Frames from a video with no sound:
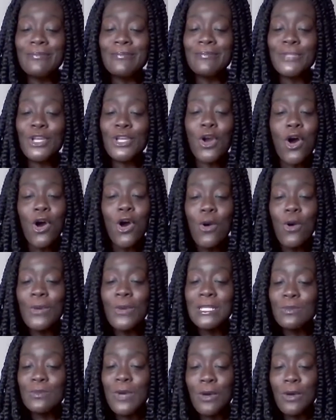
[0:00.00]
You're
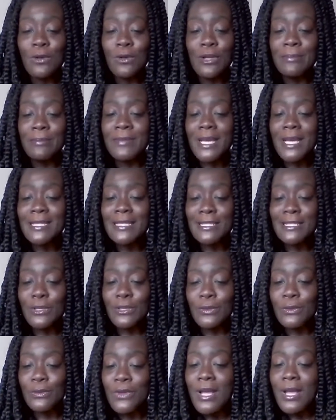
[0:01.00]
always welcome,
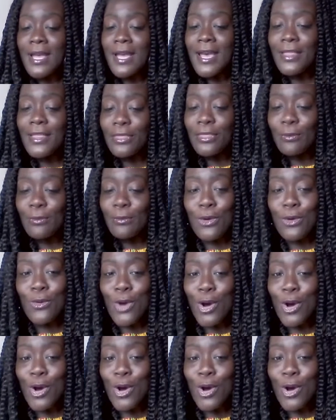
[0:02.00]
Zeal and throne.